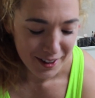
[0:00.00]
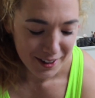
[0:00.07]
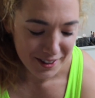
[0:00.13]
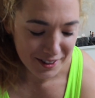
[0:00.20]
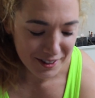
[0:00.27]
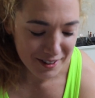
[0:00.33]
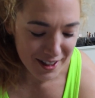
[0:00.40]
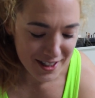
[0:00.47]

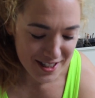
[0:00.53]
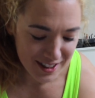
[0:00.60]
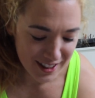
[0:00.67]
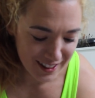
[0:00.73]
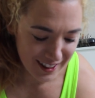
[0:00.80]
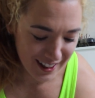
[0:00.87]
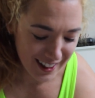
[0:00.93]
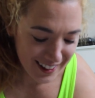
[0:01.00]
Congrats
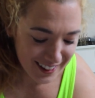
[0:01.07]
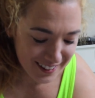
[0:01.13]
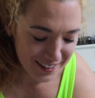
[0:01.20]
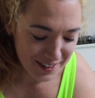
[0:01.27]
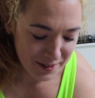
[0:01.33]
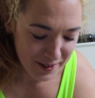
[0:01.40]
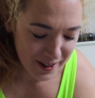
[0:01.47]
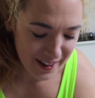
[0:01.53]
again on
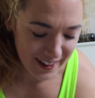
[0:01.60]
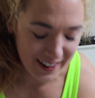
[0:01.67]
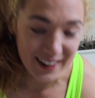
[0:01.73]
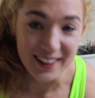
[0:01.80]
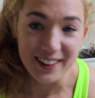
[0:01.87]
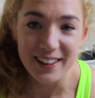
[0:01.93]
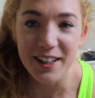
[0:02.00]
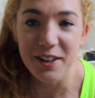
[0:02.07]
the
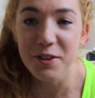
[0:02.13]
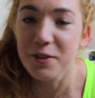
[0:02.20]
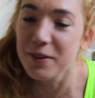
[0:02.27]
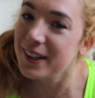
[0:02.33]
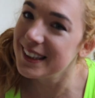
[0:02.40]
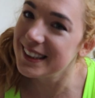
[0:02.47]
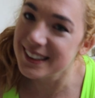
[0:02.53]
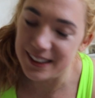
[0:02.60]
wedding. They
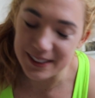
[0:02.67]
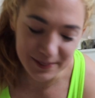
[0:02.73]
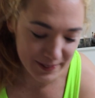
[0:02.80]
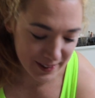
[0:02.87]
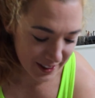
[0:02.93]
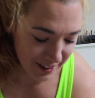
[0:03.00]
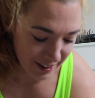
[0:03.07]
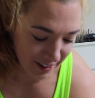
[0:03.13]
already sent
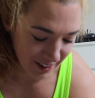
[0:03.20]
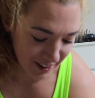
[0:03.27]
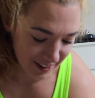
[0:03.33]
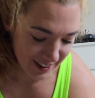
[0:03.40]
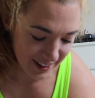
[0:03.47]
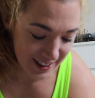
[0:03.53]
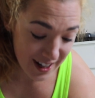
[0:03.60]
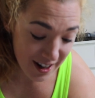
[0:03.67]
me a
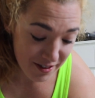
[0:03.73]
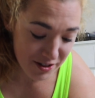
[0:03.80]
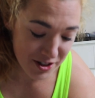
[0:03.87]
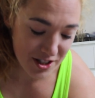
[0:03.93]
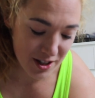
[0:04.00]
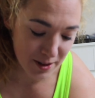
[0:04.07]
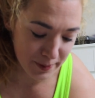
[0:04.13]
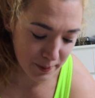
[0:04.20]
card. Never
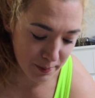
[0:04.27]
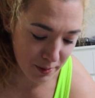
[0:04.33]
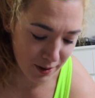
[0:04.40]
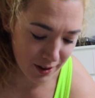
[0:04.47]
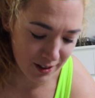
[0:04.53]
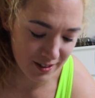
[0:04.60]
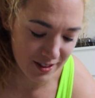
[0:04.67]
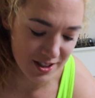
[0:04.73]
stop the
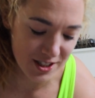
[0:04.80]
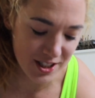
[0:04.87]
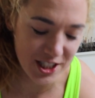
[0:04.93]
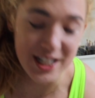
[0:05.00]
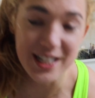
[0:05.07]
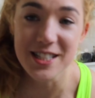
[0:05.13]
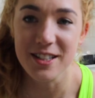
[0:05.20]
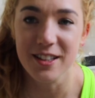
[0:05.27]
progress,
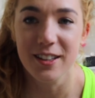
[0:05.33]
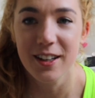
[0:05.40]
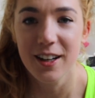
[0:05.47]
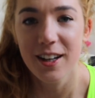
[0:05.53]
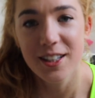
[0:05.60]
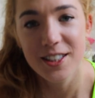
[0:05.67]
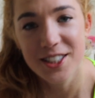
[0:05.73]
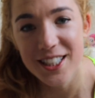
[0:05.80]
Jason.
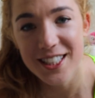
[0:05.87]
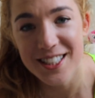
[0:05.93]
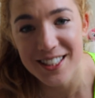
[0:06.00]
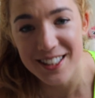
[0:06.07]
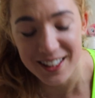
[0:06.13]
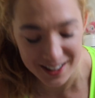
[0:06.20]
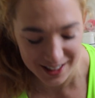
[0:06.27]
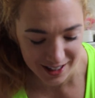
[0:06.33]

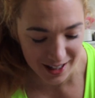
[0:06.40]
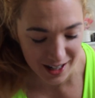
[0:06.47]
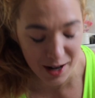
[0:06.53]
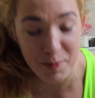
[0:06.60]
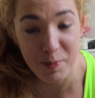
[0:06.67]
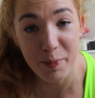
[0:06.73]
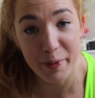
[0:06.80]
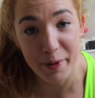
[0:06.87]
Jason,
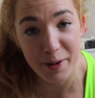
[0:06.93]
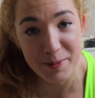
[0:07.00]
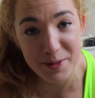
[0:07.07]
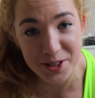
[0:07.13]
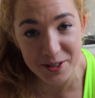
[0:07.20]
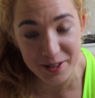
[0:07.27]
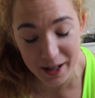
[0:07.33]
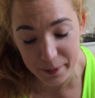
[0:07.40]
I
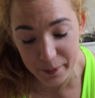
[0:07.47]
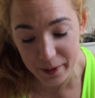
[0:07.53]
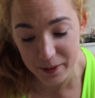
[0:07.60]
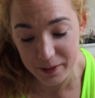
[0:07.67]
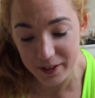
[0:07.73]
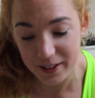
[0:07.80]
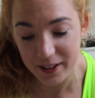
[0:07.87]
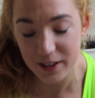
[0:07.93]
promise you I
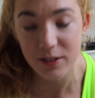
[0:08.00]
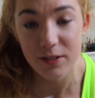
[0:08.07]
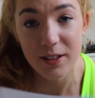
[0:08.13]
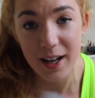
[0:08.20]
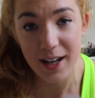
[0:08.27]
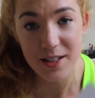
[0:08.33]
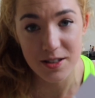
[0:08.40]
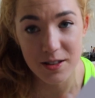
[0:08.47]
won't. You
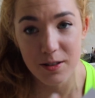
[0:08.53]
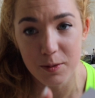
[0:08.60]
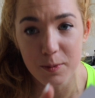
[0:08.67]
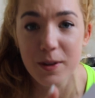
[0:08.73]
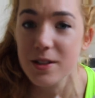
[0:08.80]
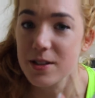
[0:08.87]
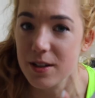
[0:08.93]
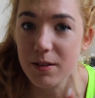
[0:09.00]
guys are the
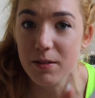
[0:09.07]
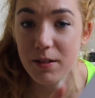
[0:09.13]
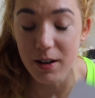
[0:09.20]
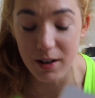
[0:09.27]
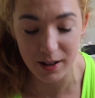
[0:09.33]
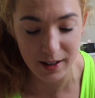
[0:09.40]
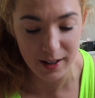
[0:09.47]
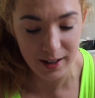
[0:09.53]
ones that
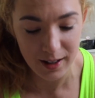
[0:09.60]
rock.